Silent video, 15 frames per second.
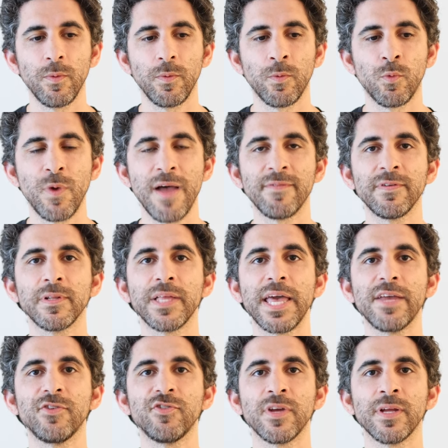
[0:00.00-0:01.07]

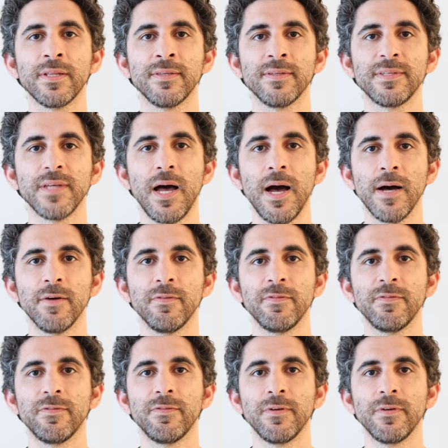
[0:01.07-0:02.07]
revelations of